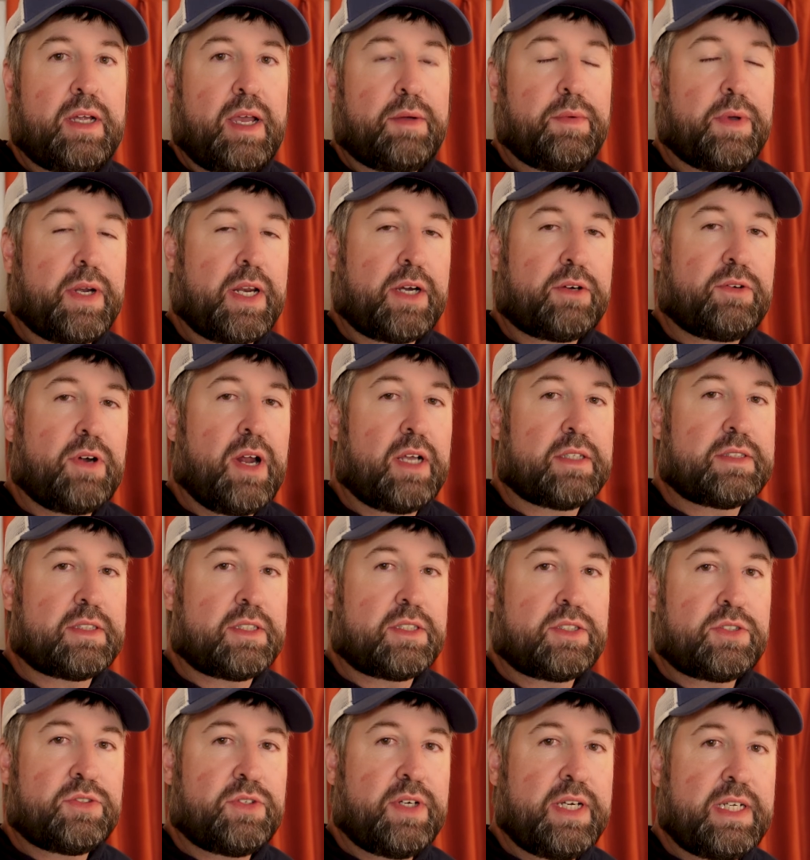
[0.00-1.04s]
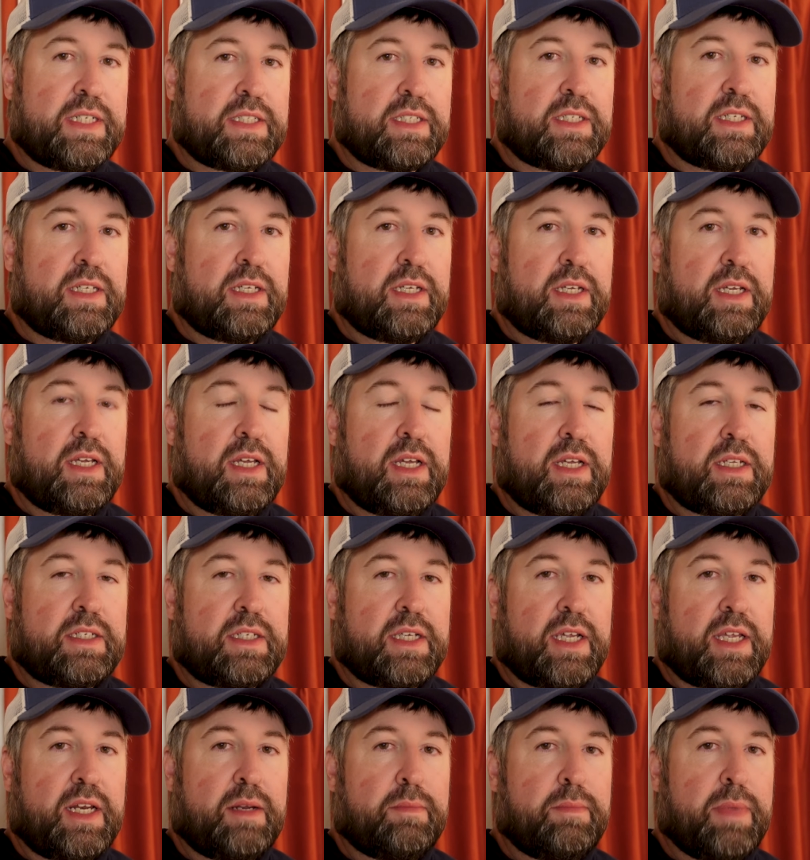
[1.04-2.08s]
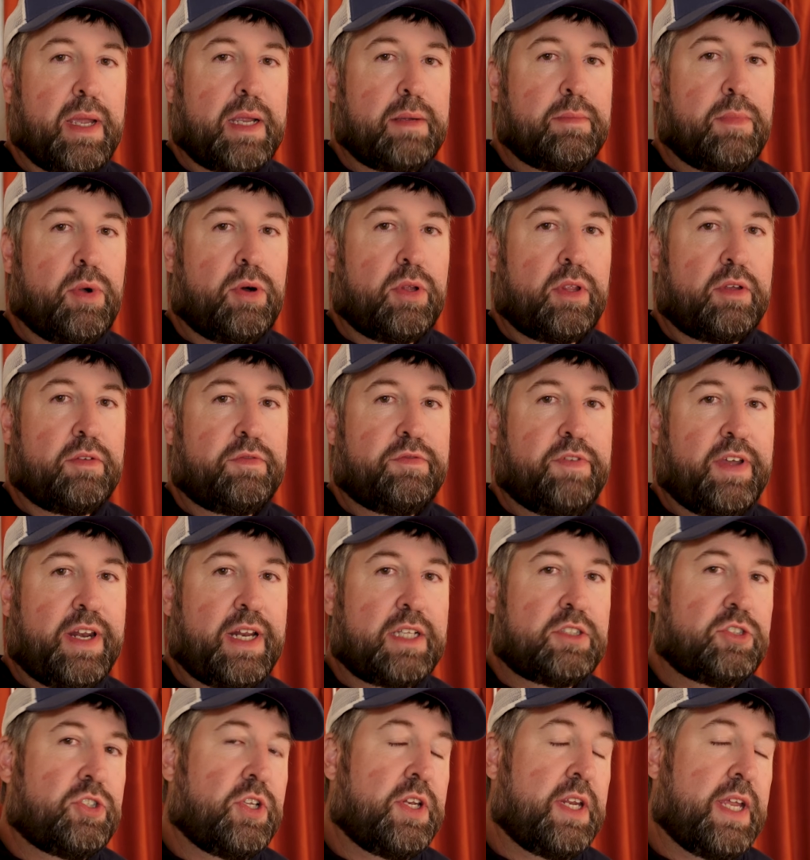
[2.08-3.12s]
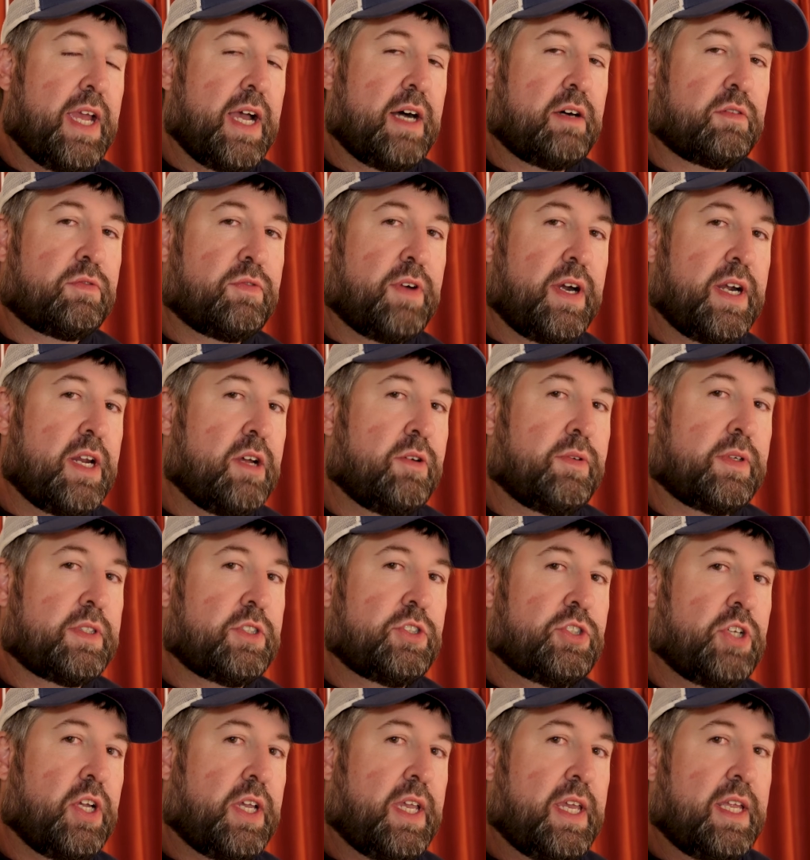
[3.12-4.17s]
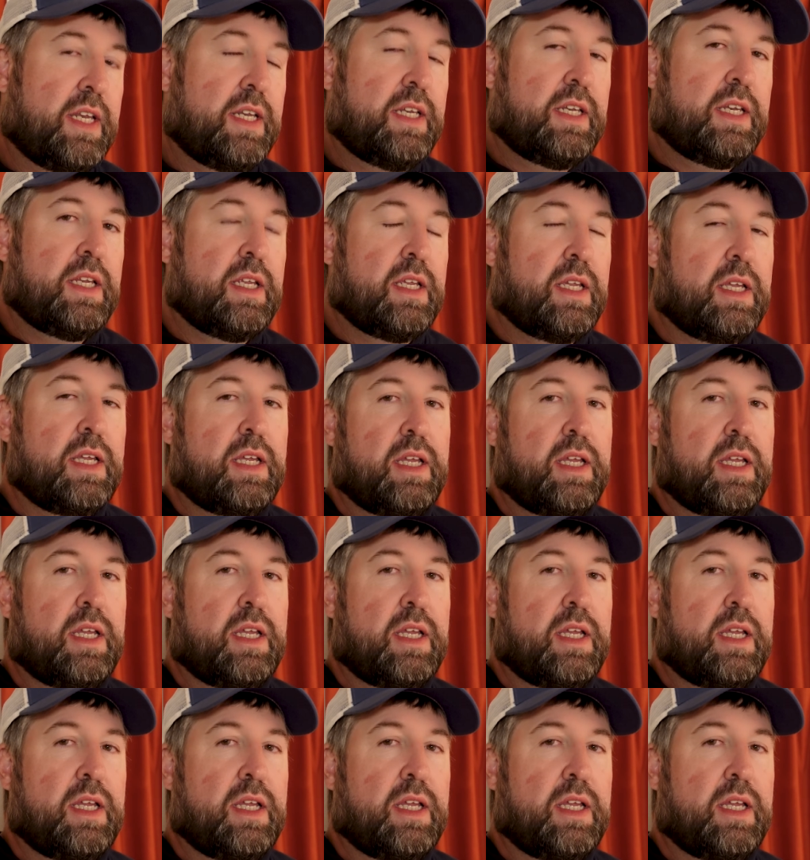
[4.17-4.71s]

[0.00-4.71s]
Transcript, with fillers: I went across the street to get a big bowl of fettuccine alfredo with chicken.